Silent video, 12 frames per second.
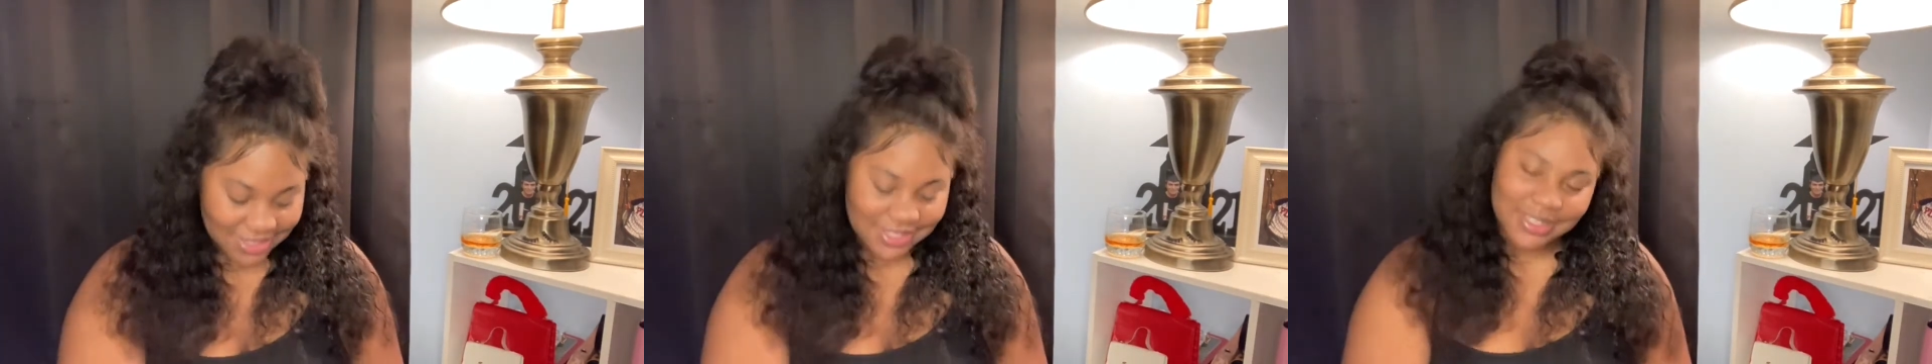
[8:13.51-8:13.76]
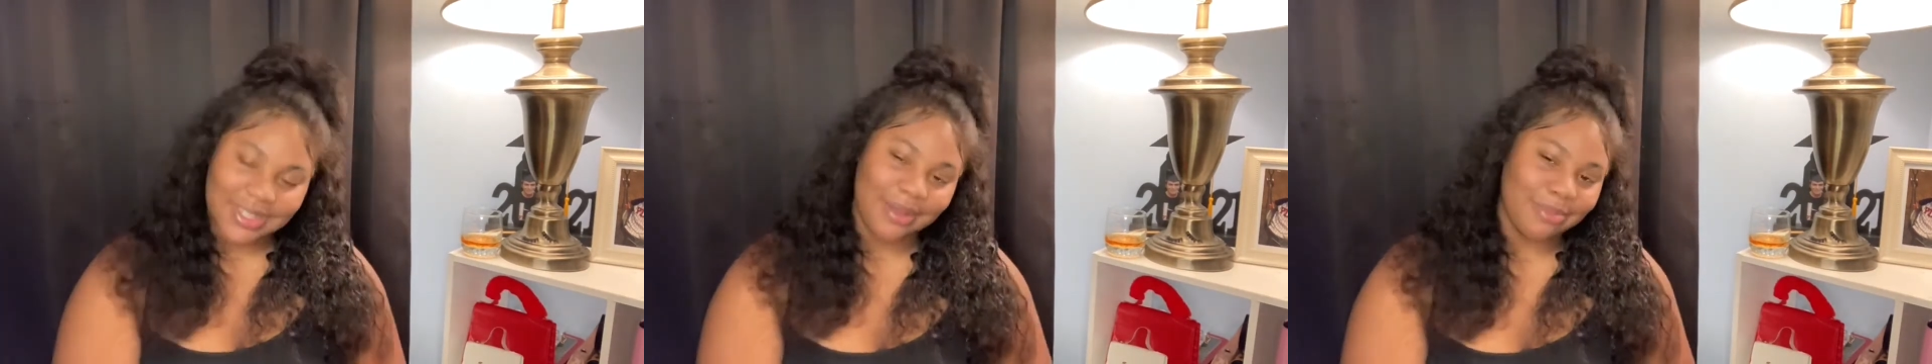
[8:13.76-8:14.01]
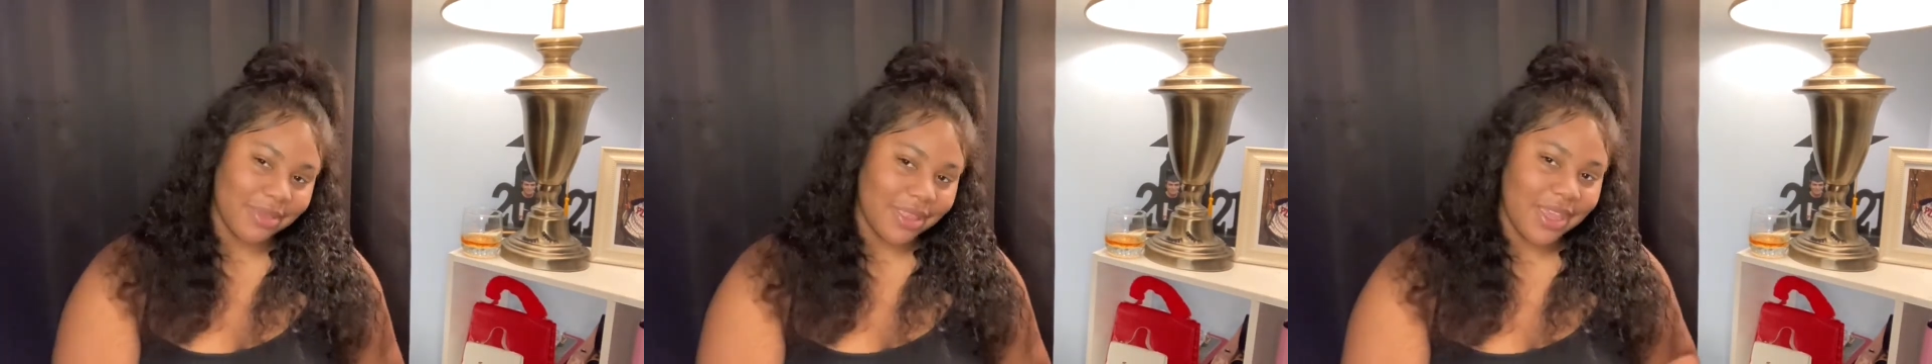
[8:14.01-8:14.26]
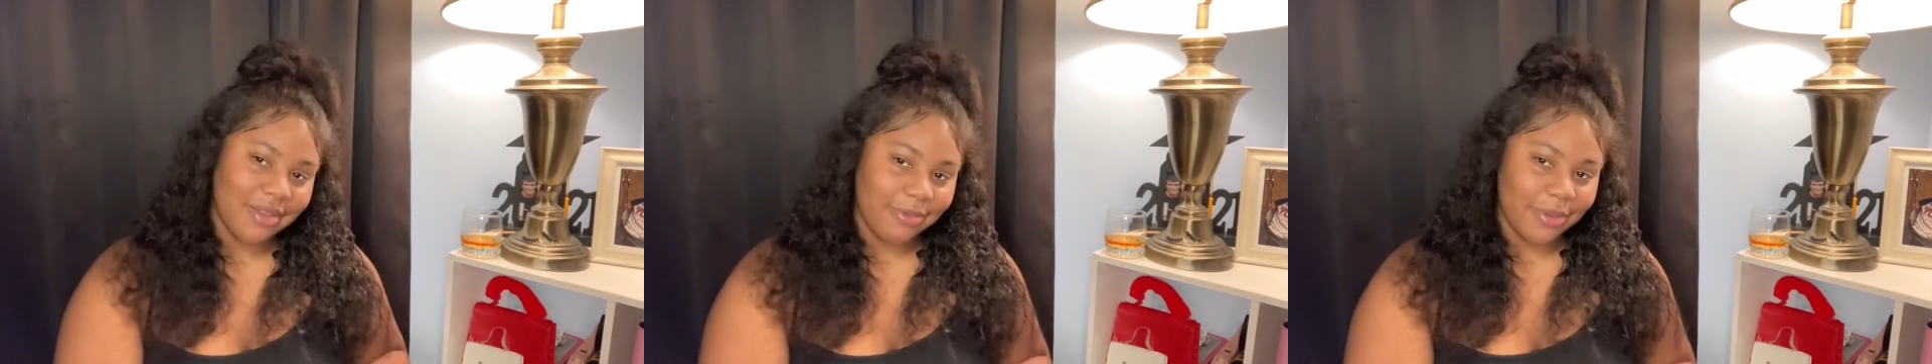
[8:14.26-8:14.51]
Stop
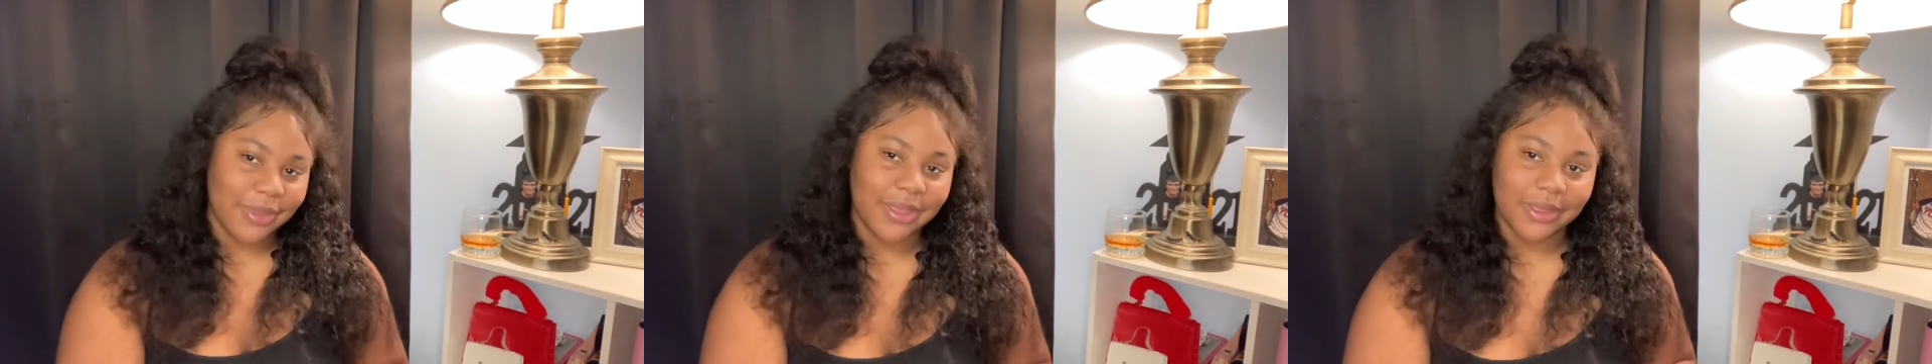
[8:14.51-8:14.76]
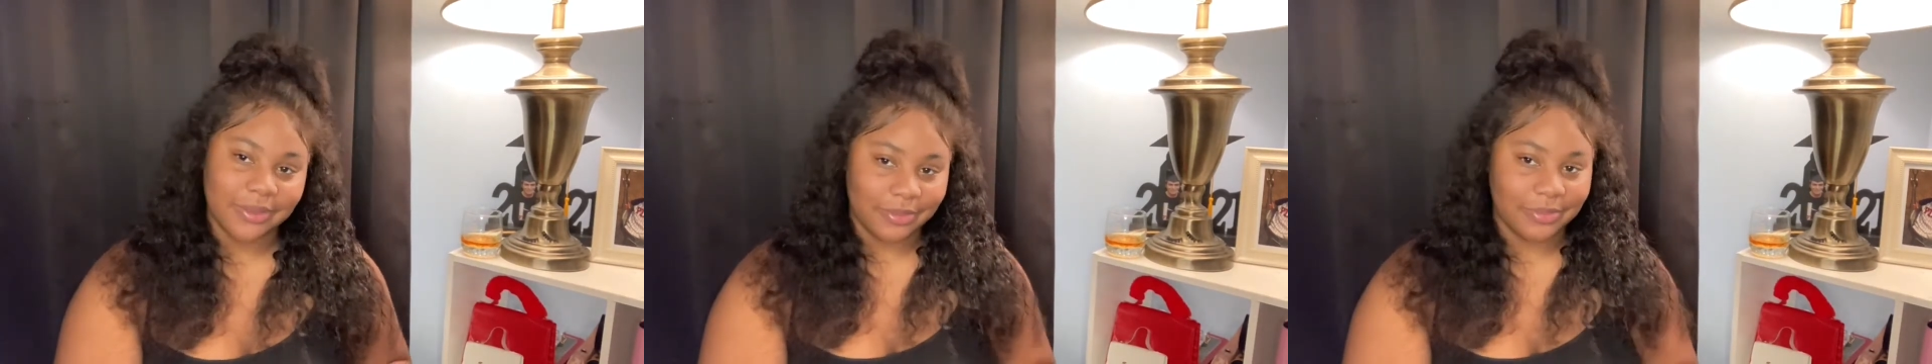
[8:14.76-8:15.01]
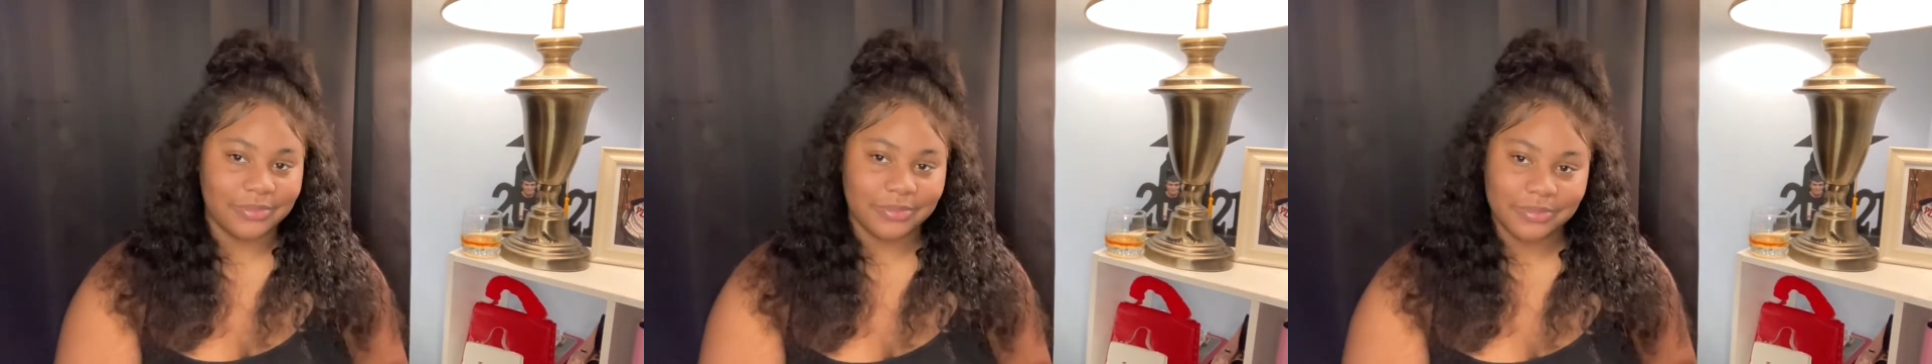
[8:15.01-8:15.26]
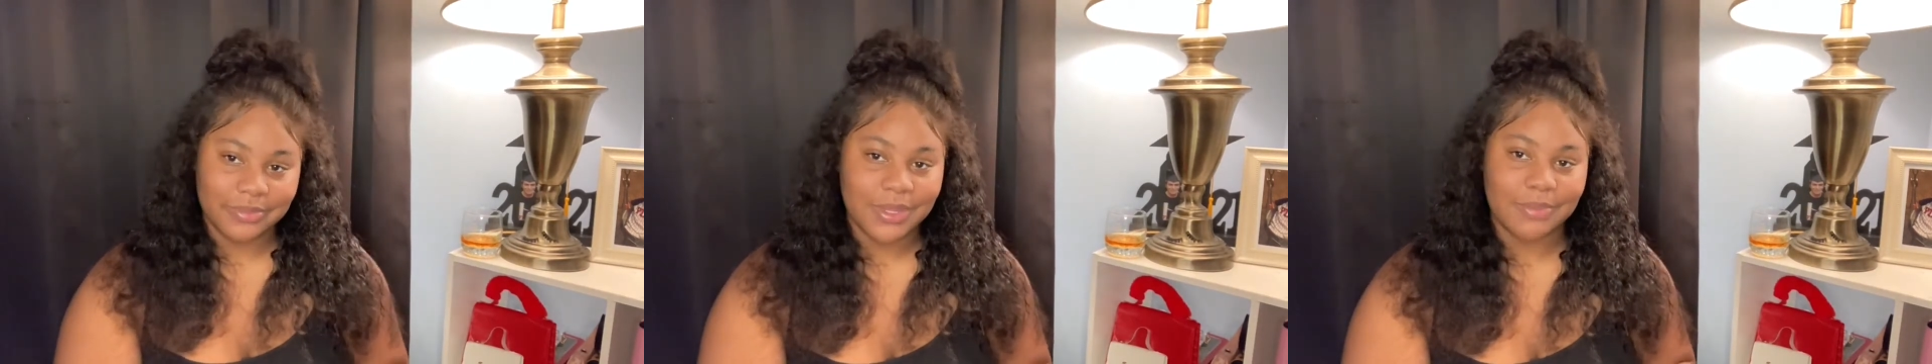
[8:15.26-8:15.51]
playing with him.
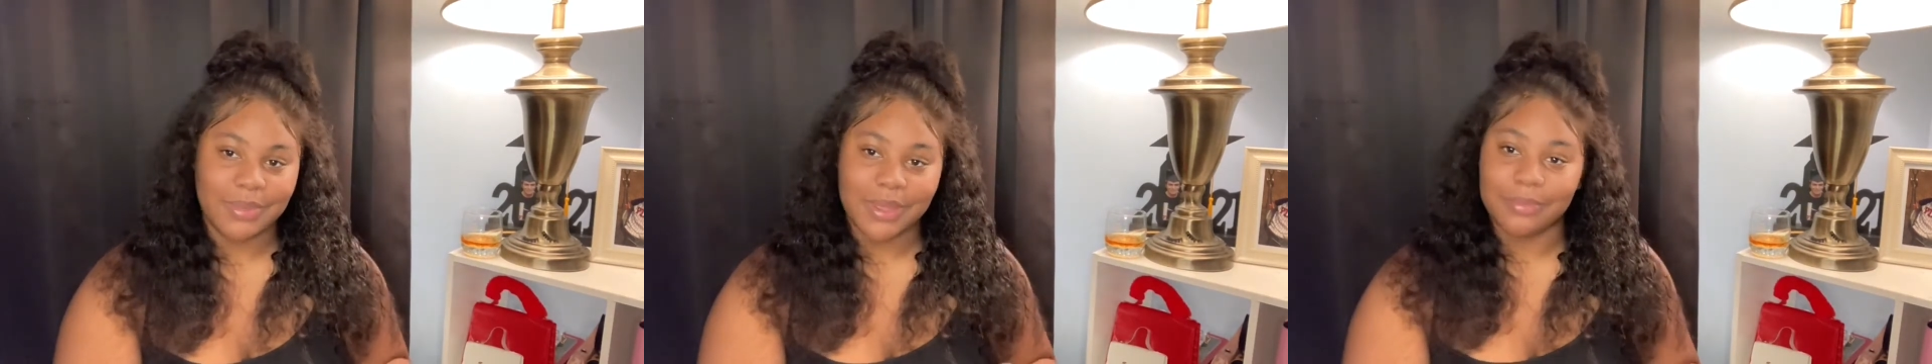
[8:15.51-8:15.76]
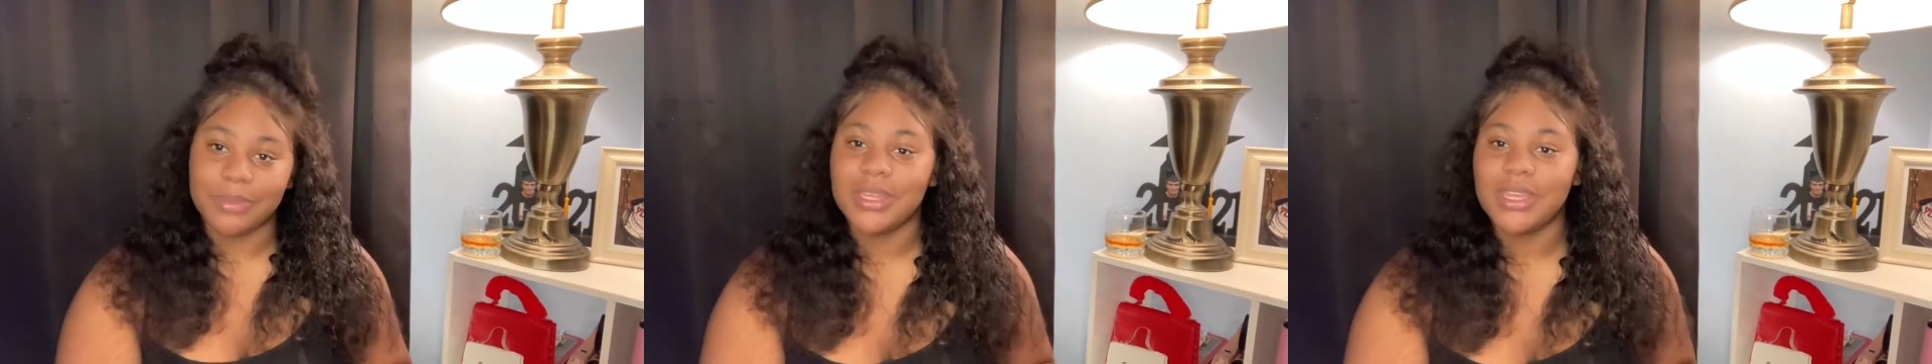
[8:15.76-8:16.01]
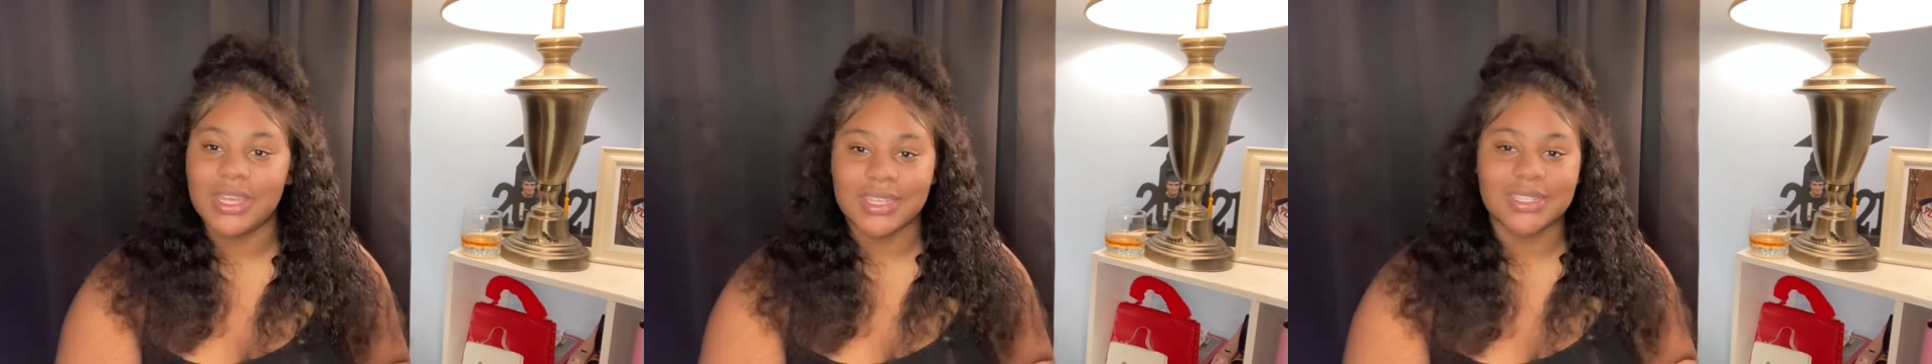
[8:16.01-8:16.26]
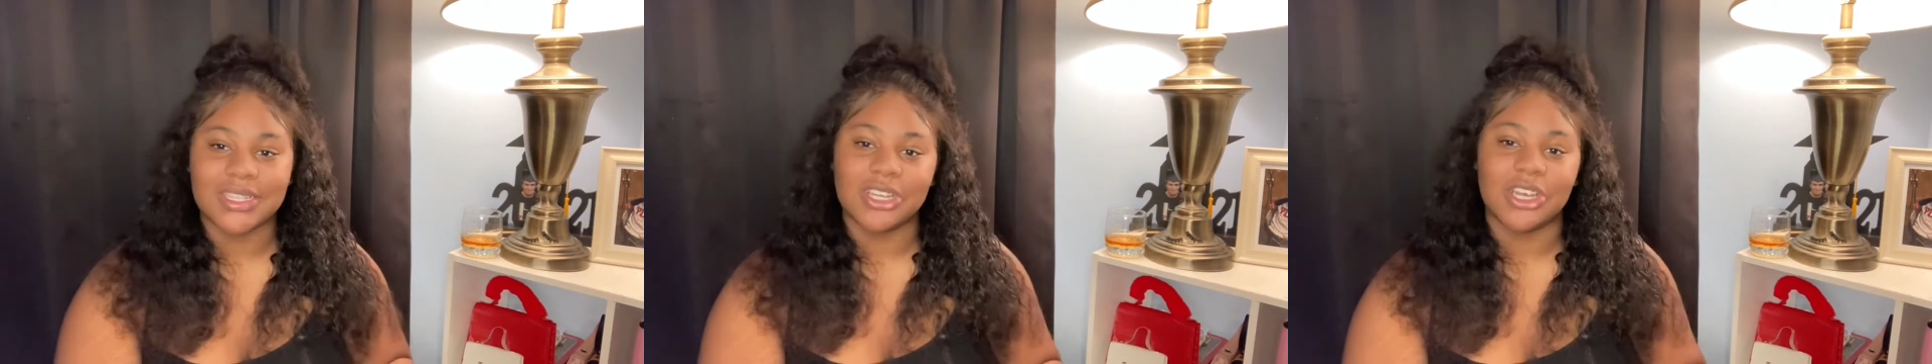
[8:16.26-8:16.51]
Big Boogie is
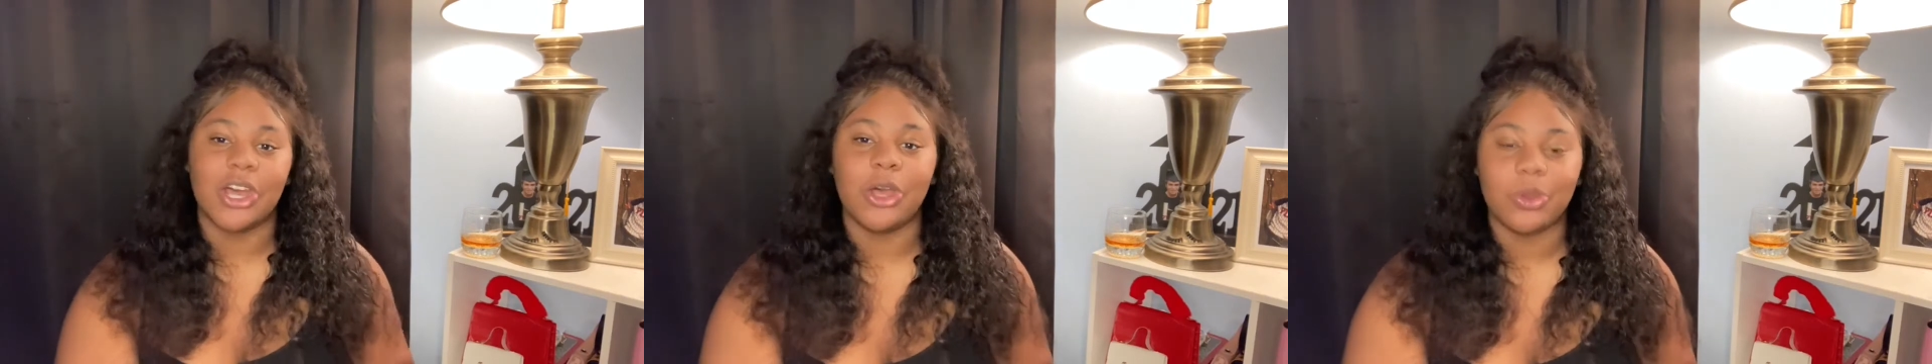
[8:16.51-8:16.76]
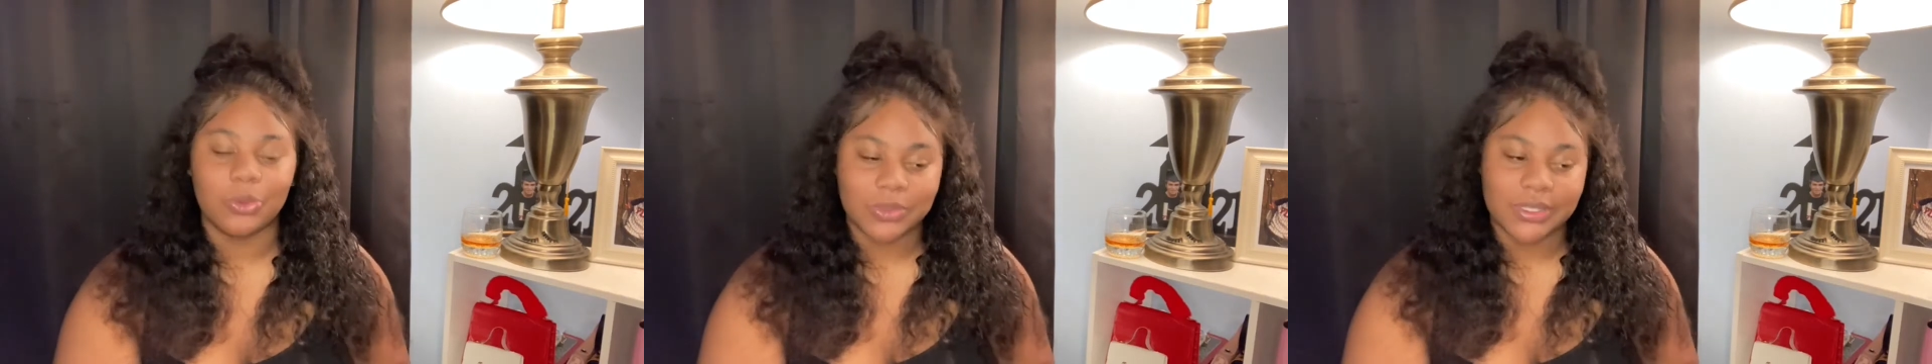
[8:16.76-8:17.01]
the GOAT.